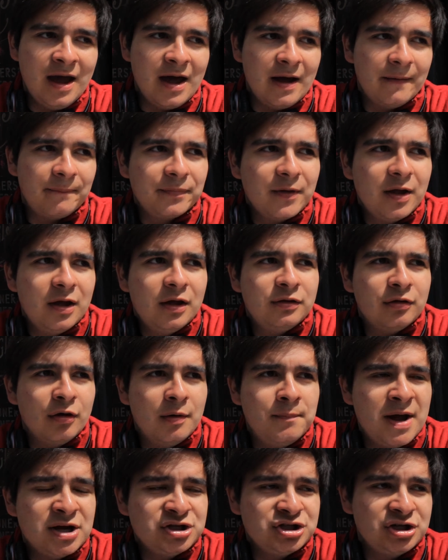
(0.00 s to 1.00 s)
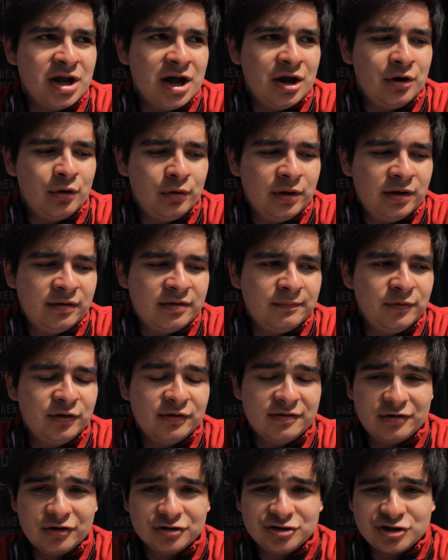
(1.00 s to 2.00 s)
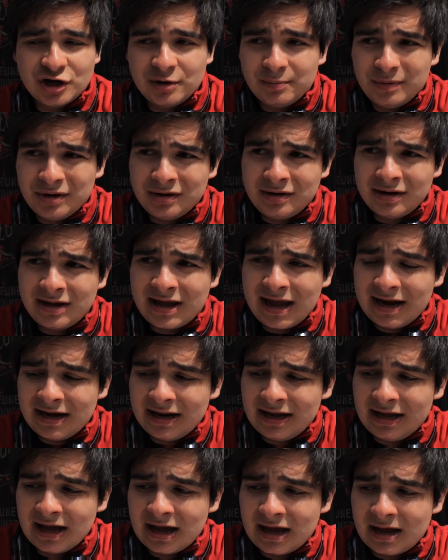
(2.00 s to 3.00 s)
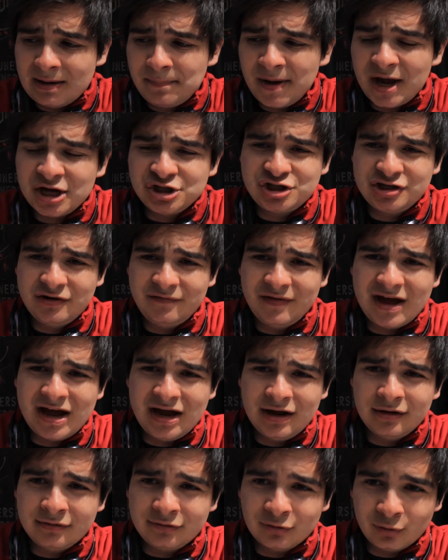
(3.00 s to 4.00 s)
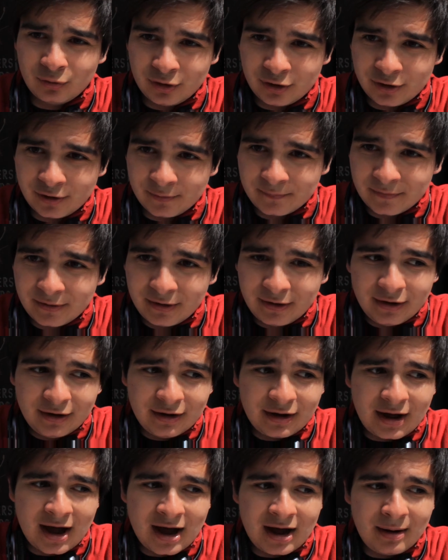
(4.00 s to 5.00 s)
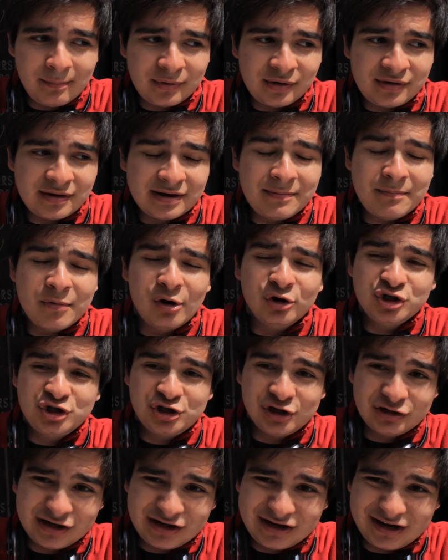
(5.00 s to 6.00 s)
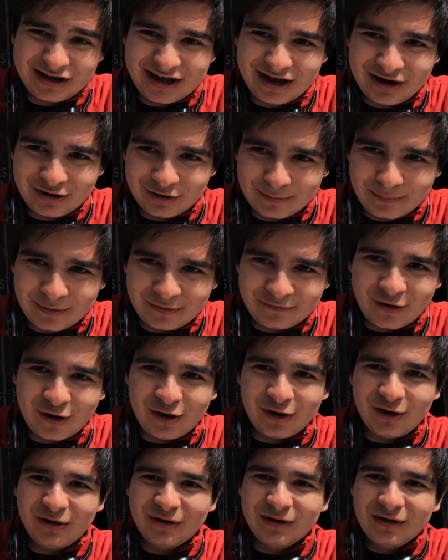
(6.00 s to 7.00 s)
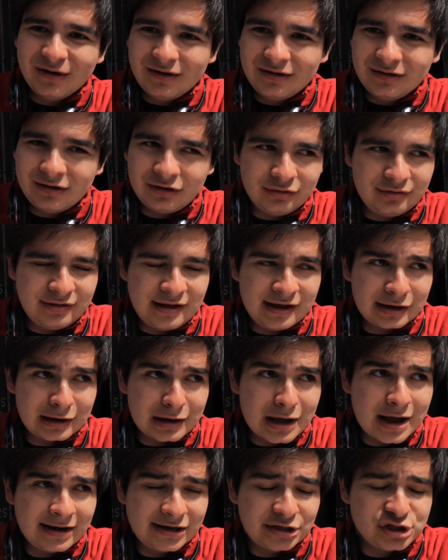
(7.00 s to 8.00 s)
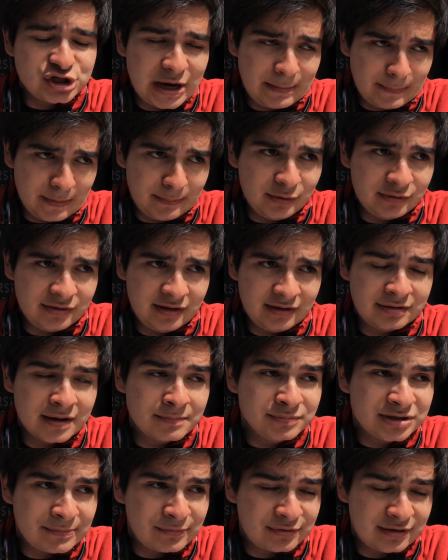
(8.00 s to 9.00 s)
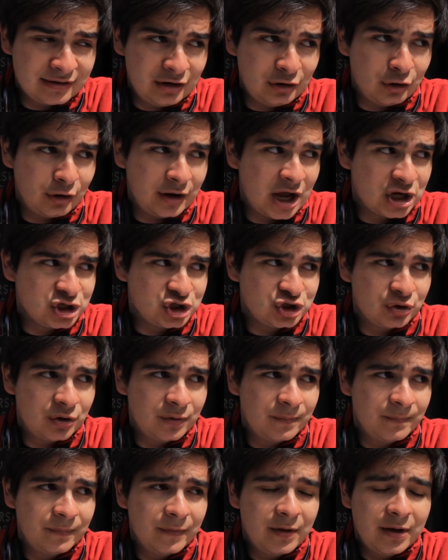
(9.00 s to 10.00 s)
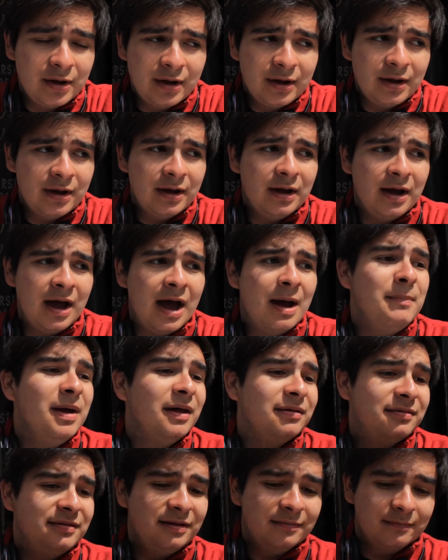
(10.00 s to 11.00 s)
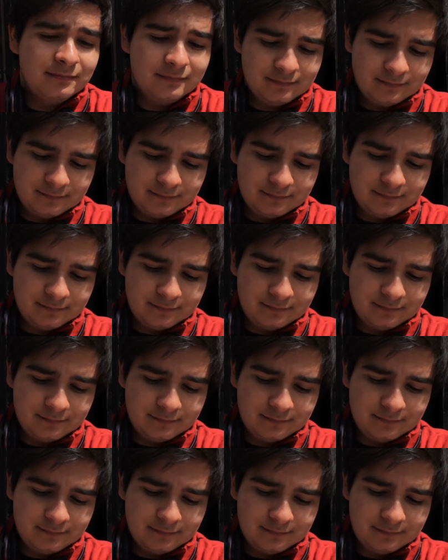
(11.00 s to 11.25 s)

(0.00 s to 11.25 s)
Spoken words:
Yeah. So appassionato is a musical term indicating passion of the highest order. It's an emotional indicator above all. You see it a lot in chamber music, sometimes you see it in orchestral. Merci.